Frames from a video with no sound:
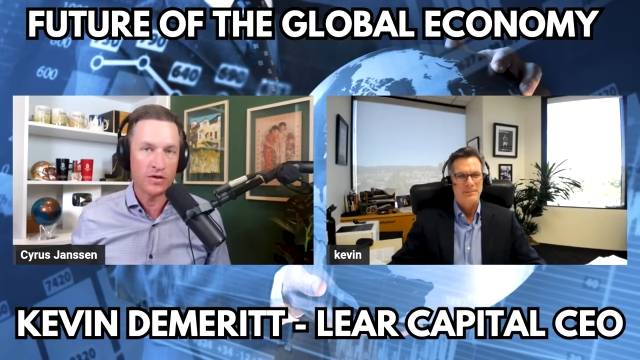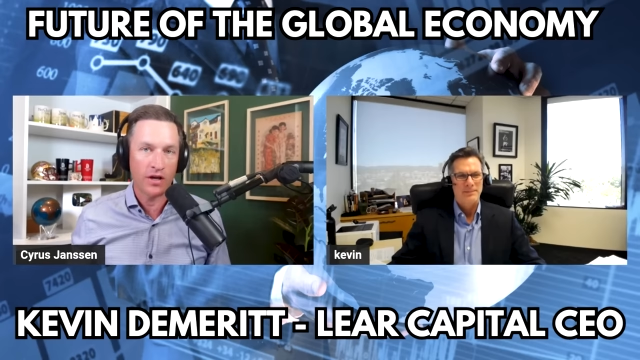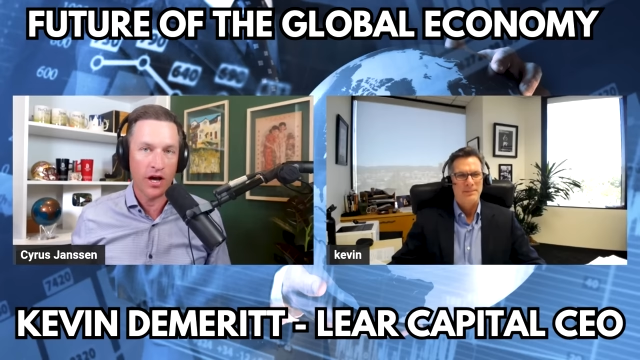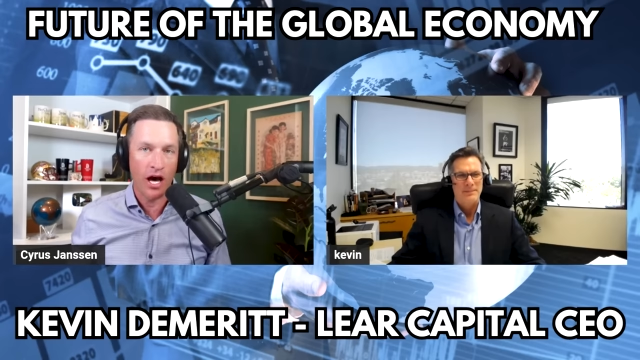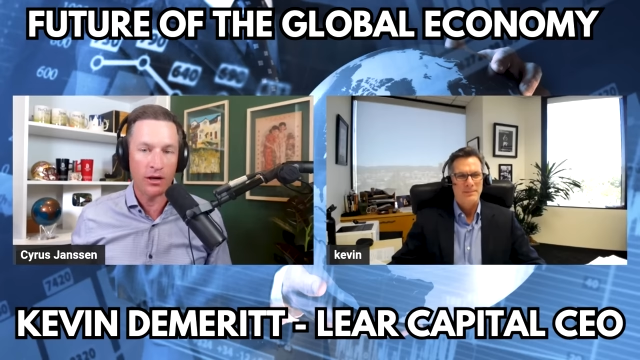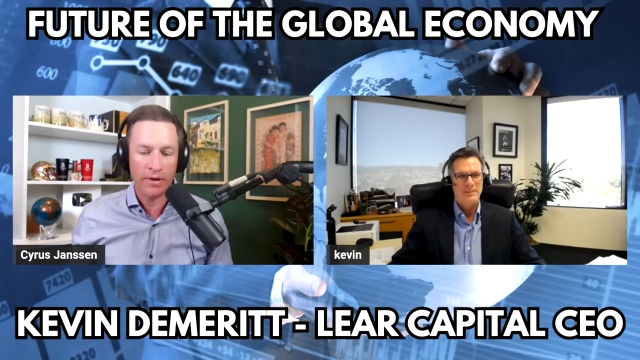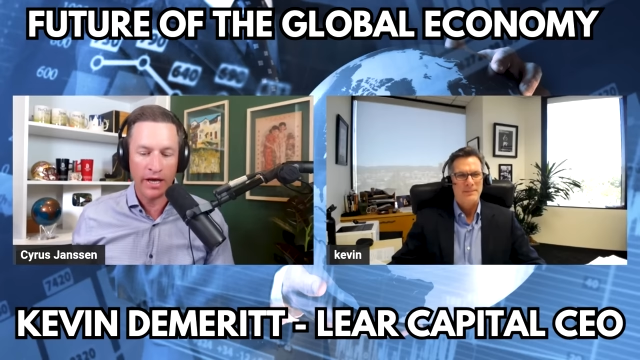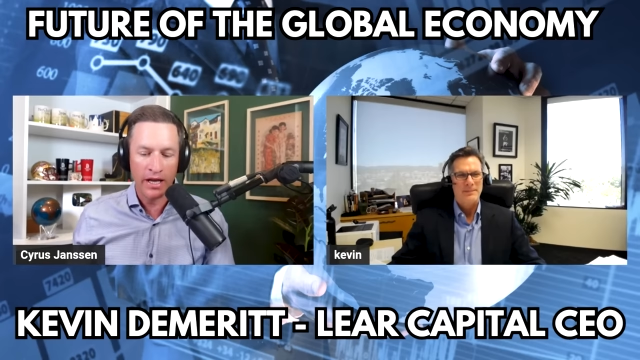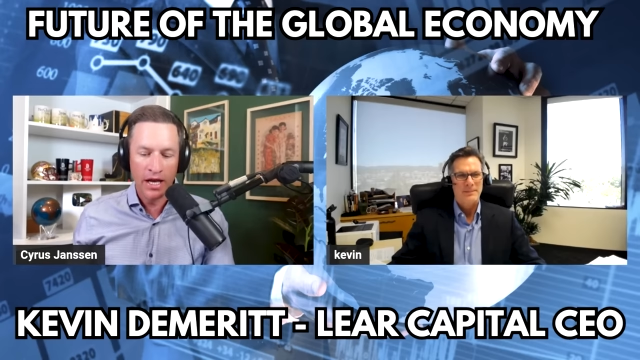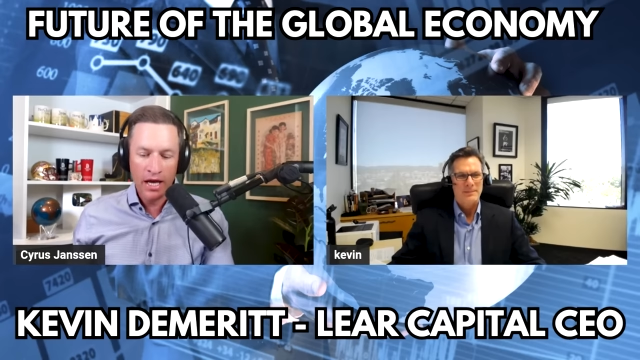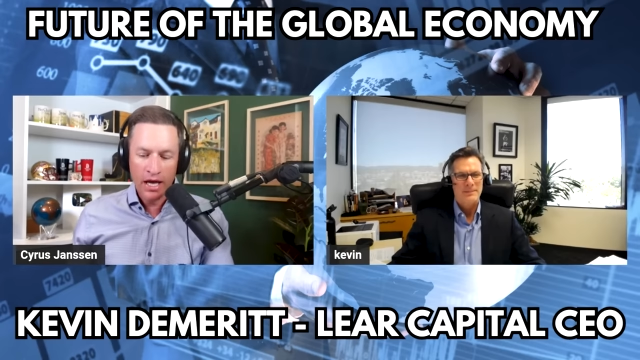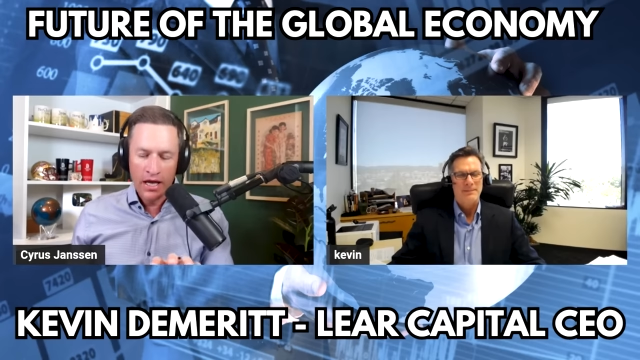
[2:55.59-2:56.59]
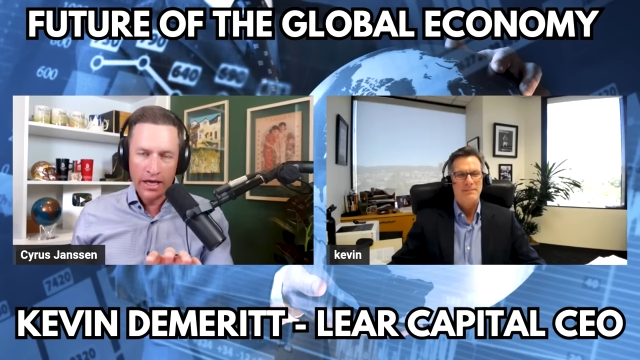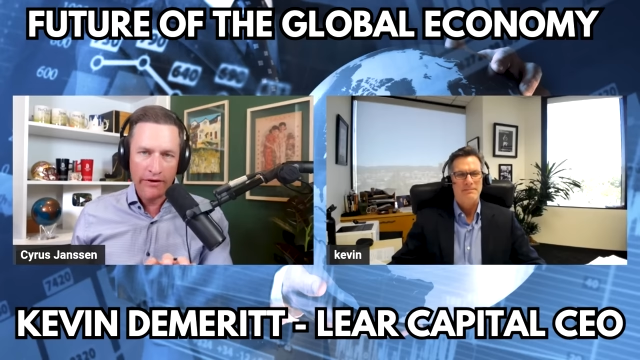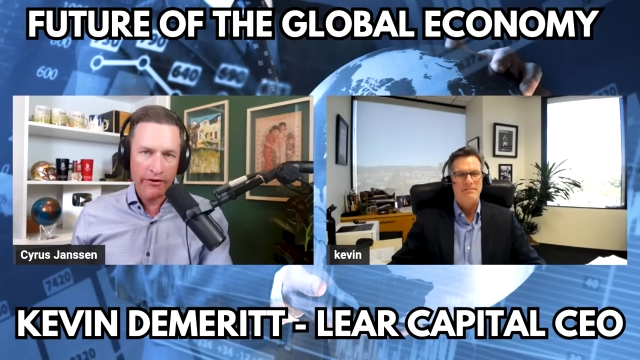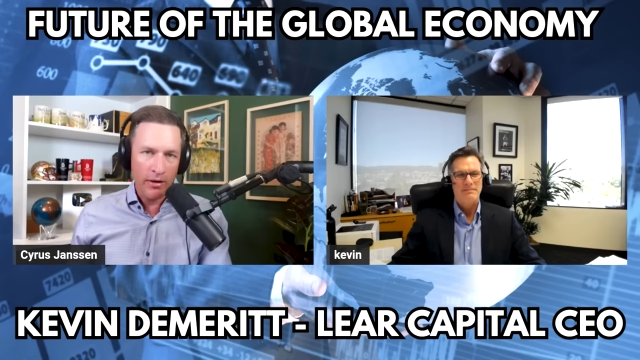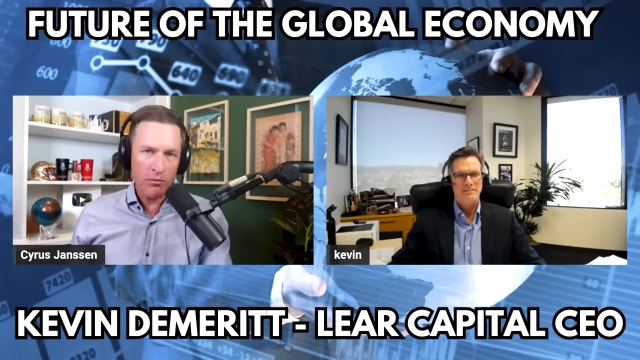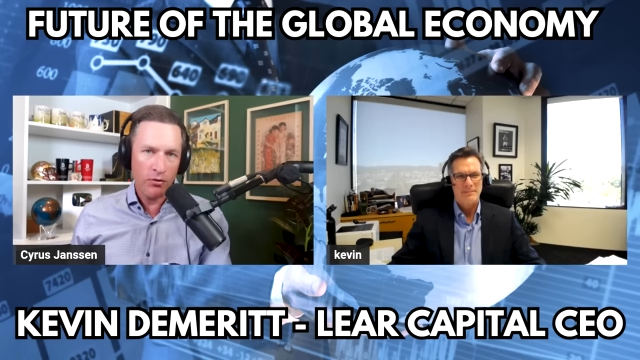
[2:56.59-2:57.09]
economy. And Kevin,
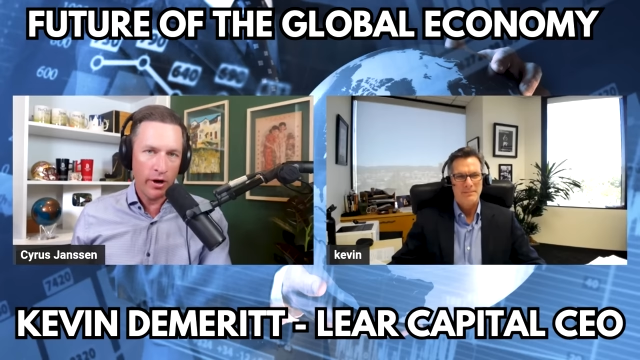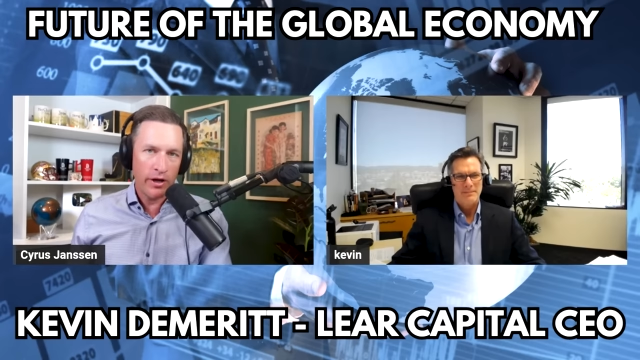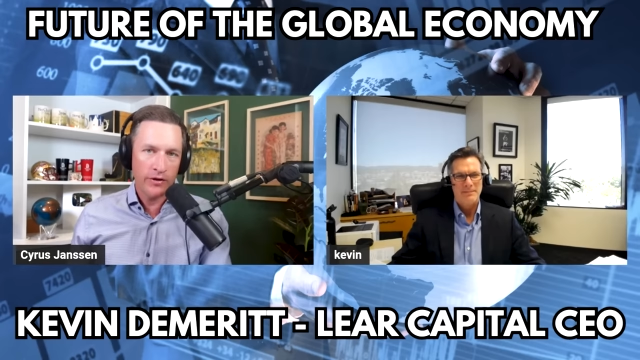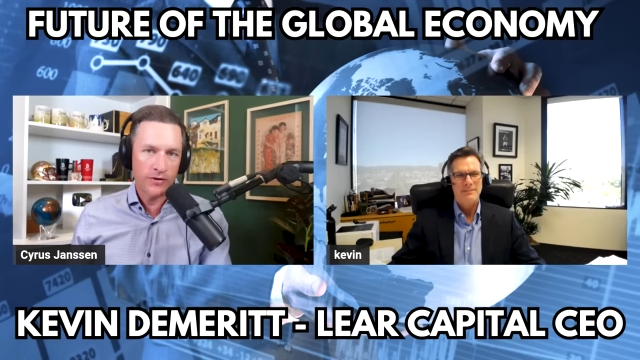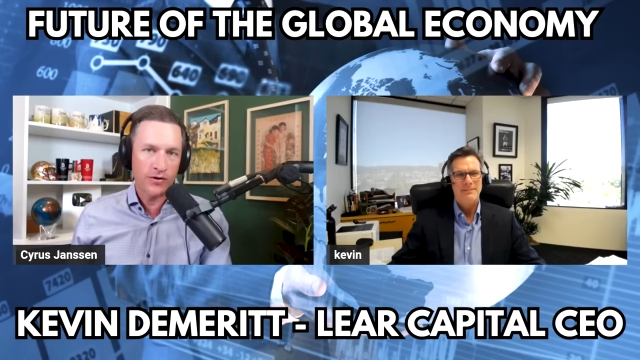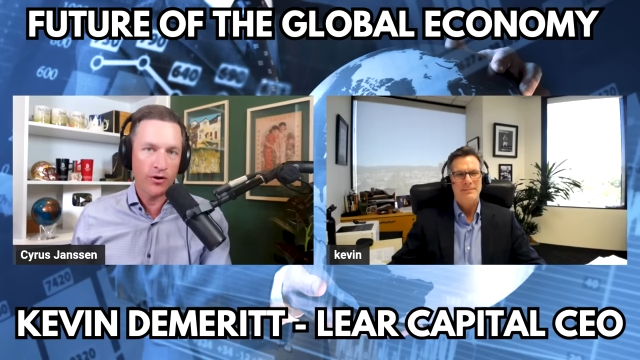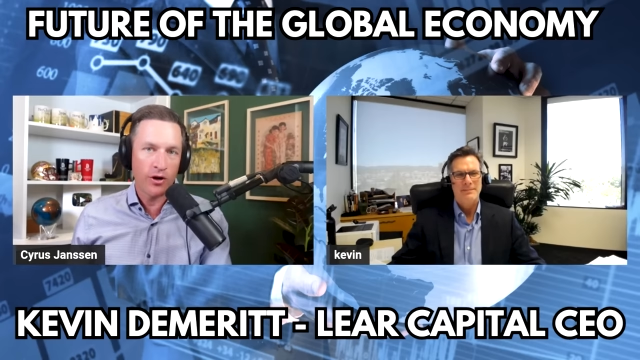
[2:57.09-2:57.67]
I'm quite concerned